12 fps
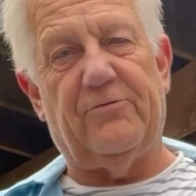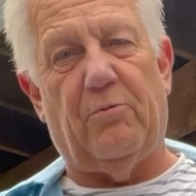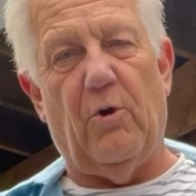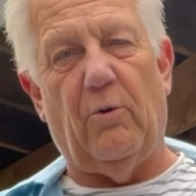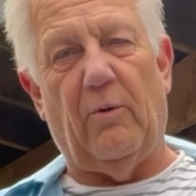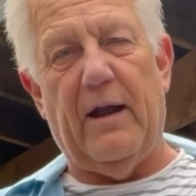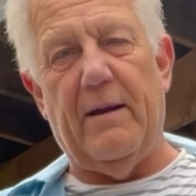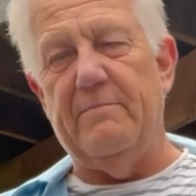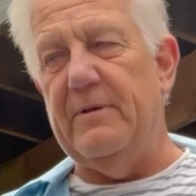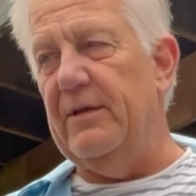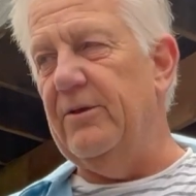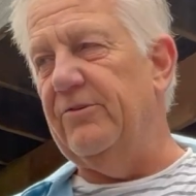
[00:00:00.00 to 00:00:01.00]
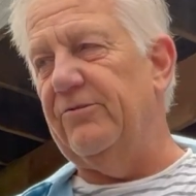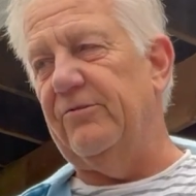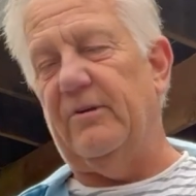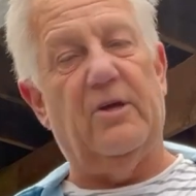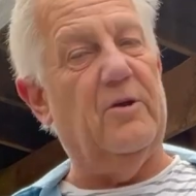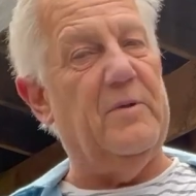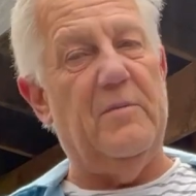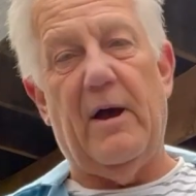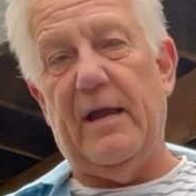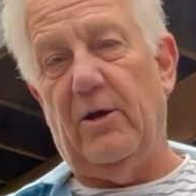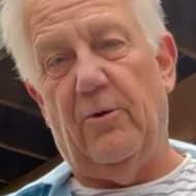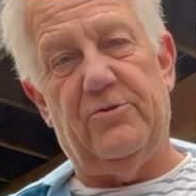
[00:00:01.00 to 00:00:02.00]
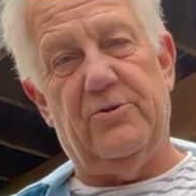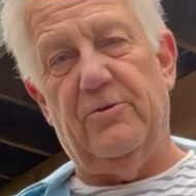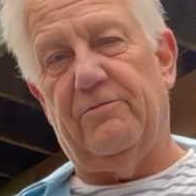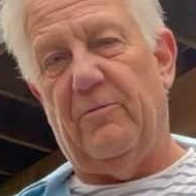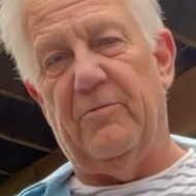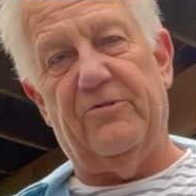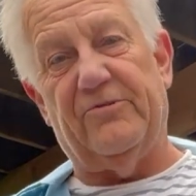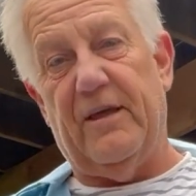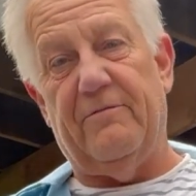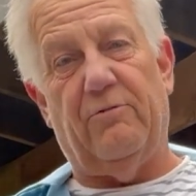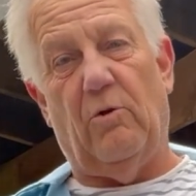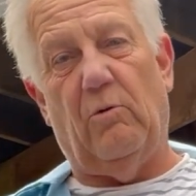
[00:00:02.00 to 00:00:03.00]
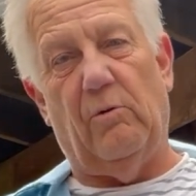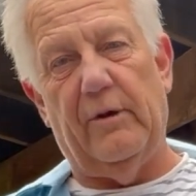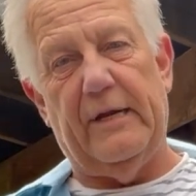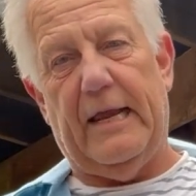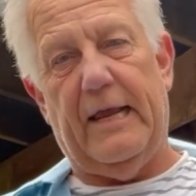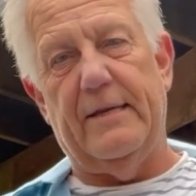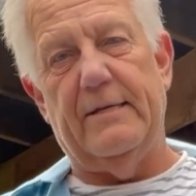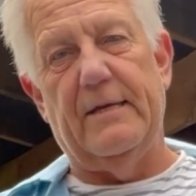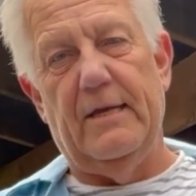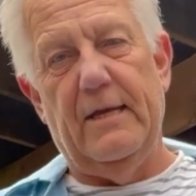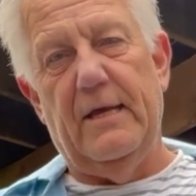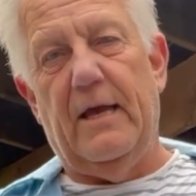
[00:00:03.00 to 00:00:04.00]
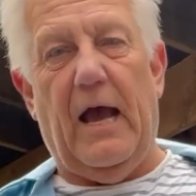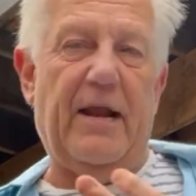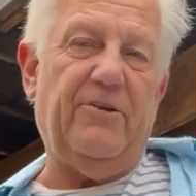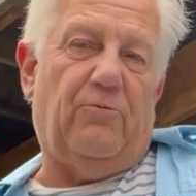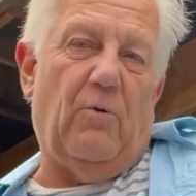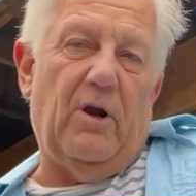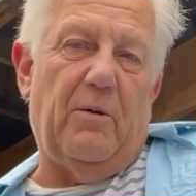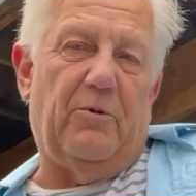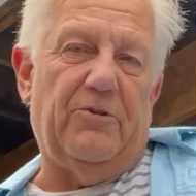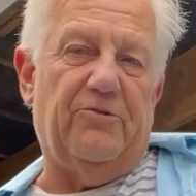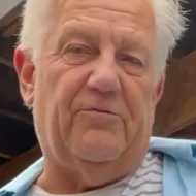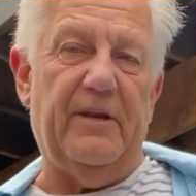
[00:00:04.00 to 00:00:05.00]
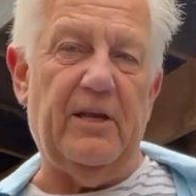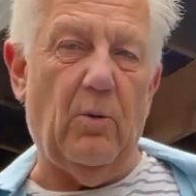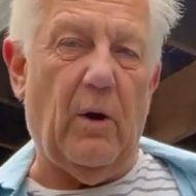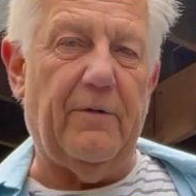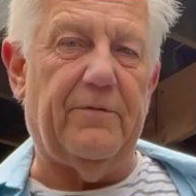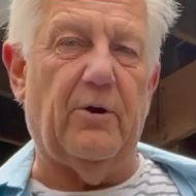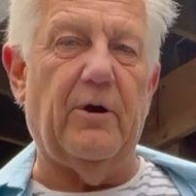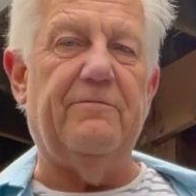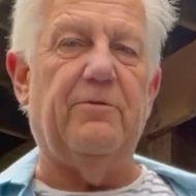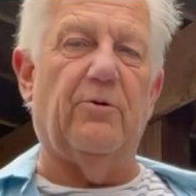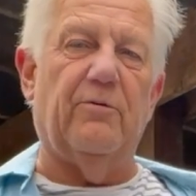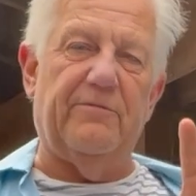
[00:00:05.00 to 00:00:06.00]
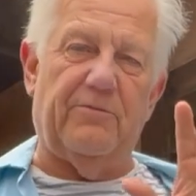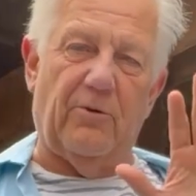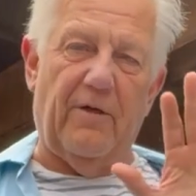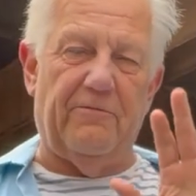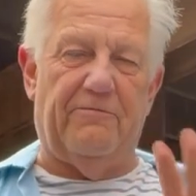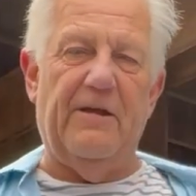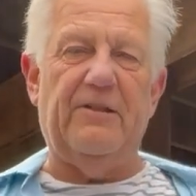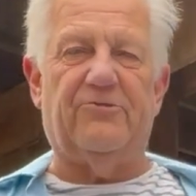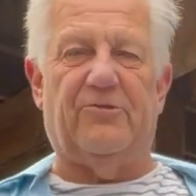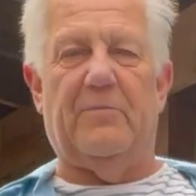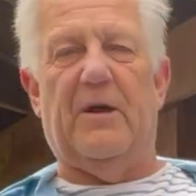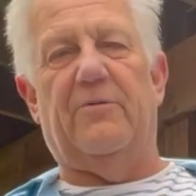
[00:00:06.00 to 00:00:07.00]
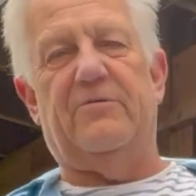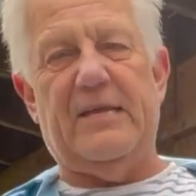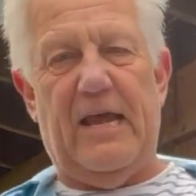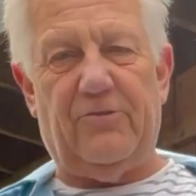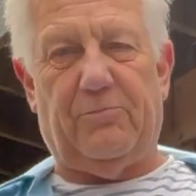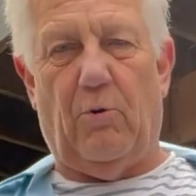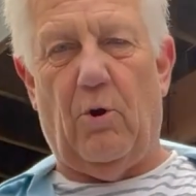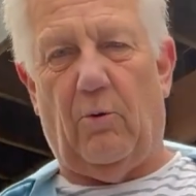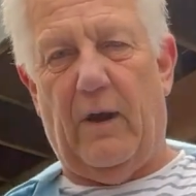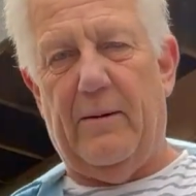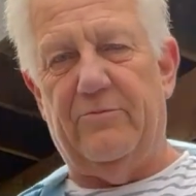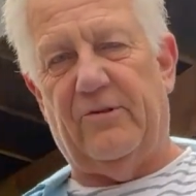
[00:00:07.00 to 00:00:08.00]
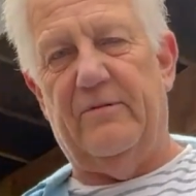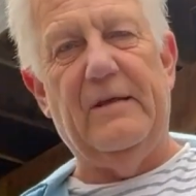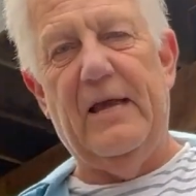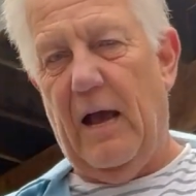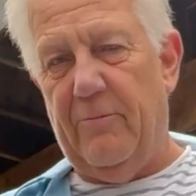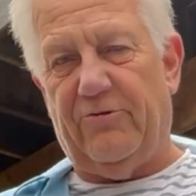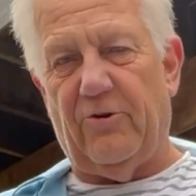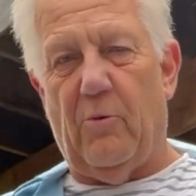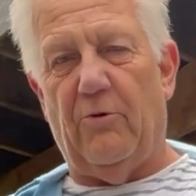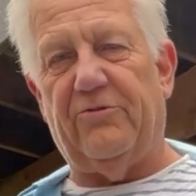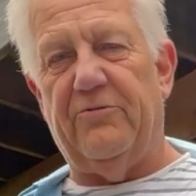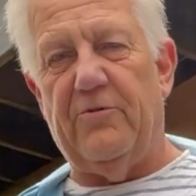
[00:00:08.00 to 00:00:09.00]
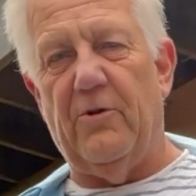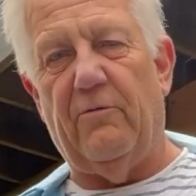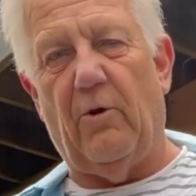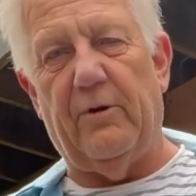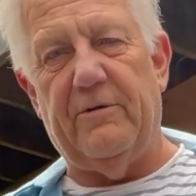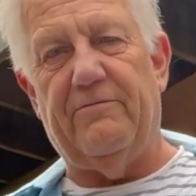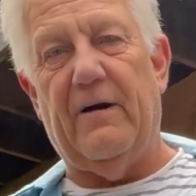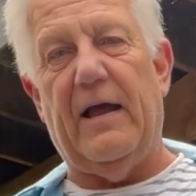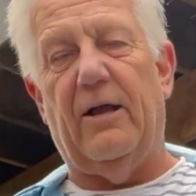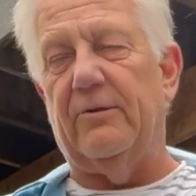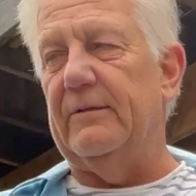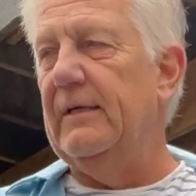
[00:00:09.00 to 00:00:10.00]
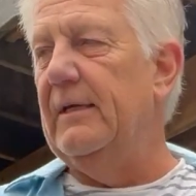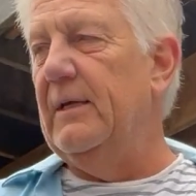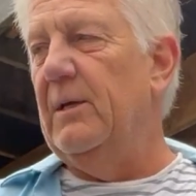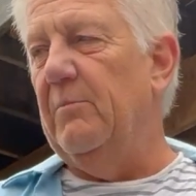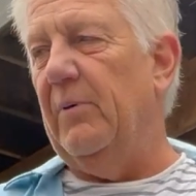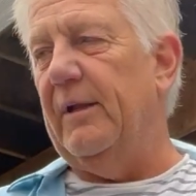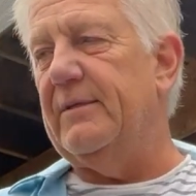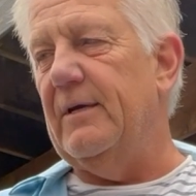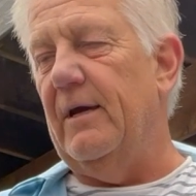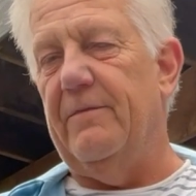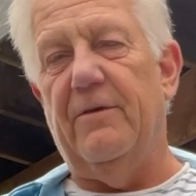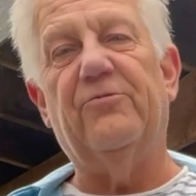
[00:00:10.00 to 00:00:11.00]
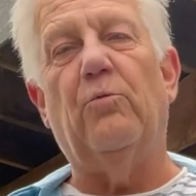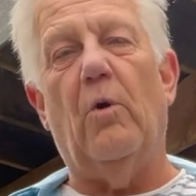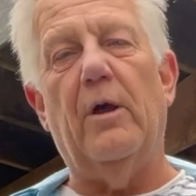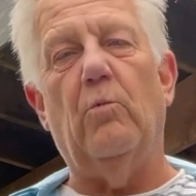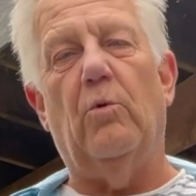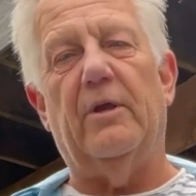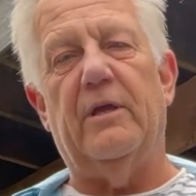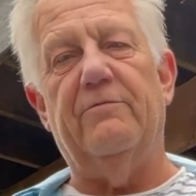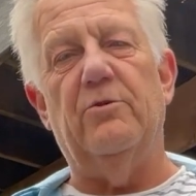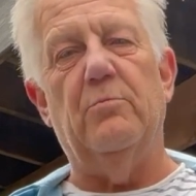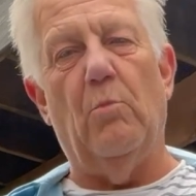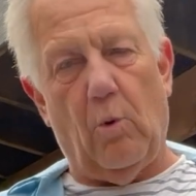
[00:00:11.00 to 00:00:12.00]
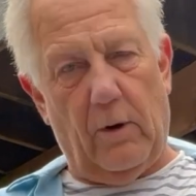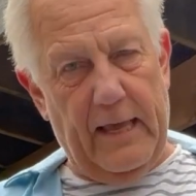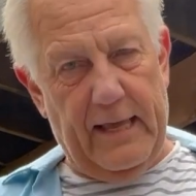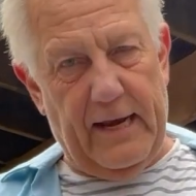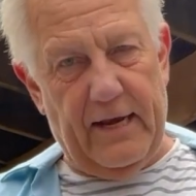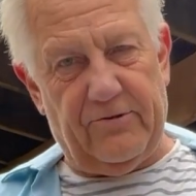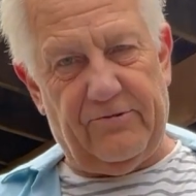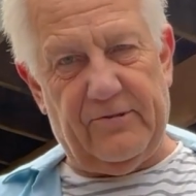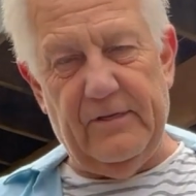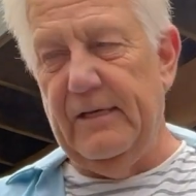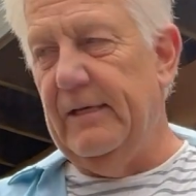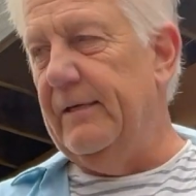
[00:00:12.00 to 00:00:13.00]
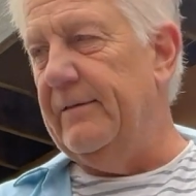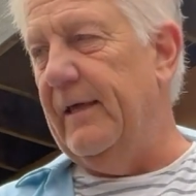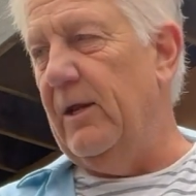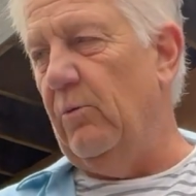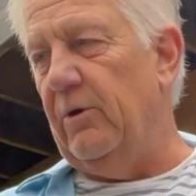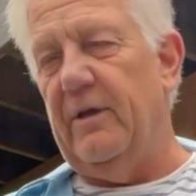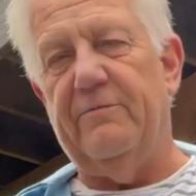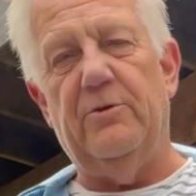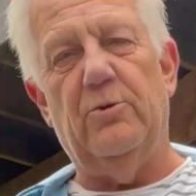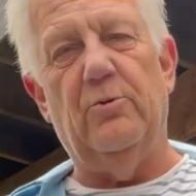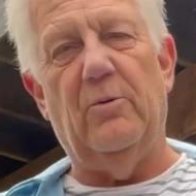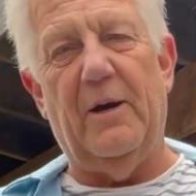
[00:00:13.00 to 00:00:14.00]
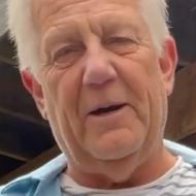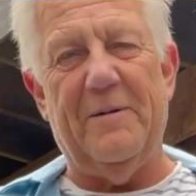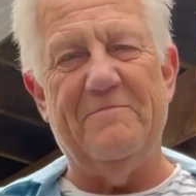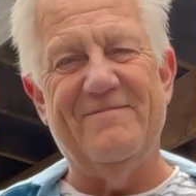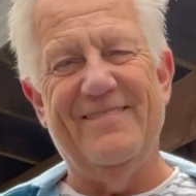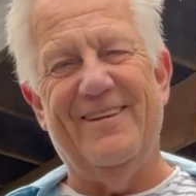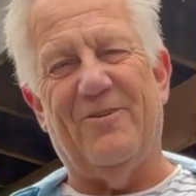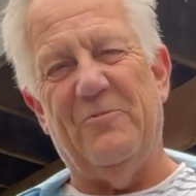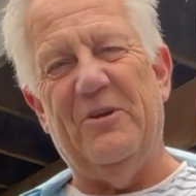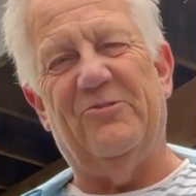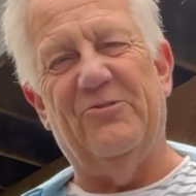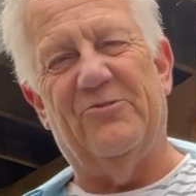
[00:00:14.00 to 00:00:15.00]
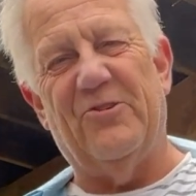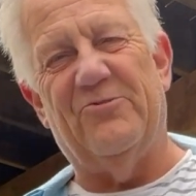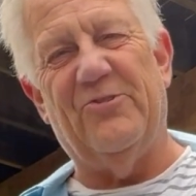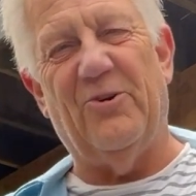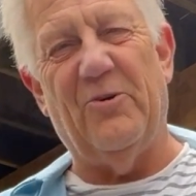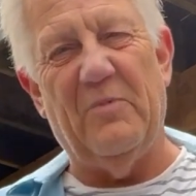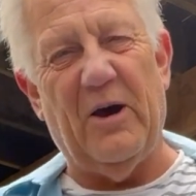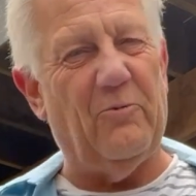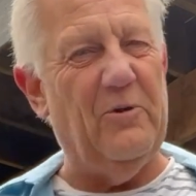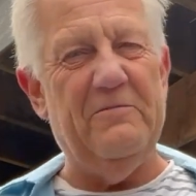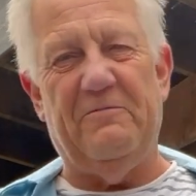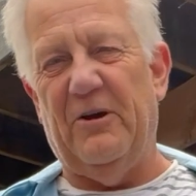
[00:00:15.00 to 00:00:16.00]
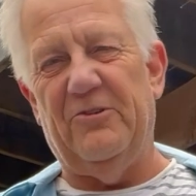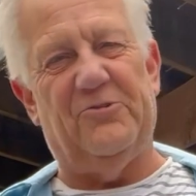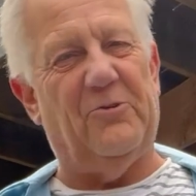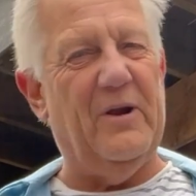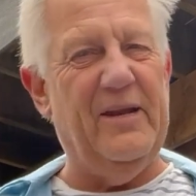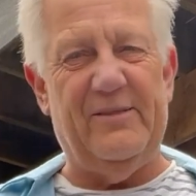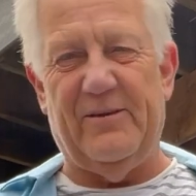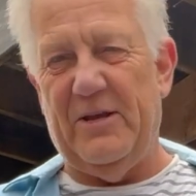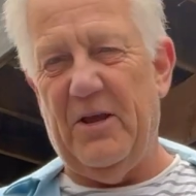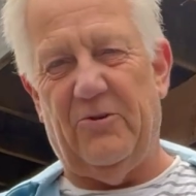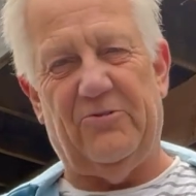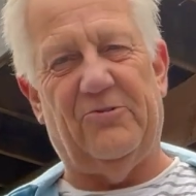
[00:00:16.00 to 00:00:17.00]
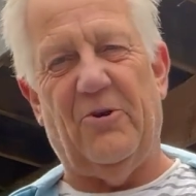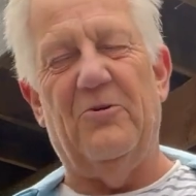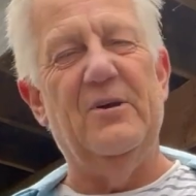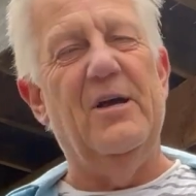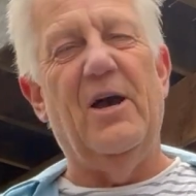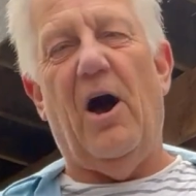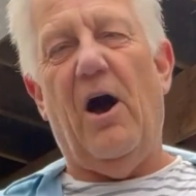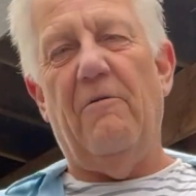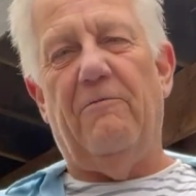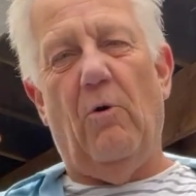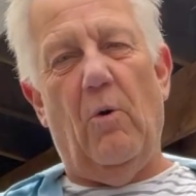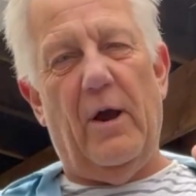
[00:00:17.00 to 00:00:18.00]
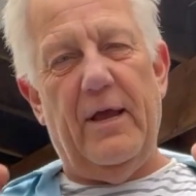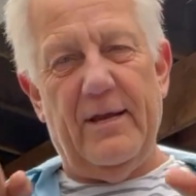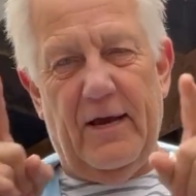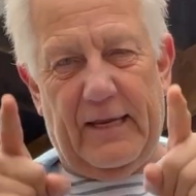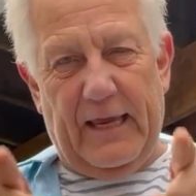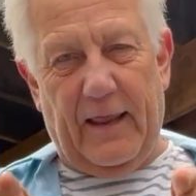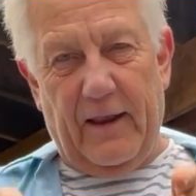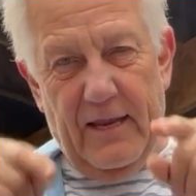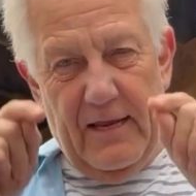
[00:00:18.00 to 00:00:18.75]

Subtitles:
program is going to be my go-to from this day forward. And I just wanted to put this video out there. If you're on the fence about tax programs, and I'm sure most of you have already filed, but this one will give you more headaches than it will give you reasons to cheer about refunds or anything else. So avoid, again,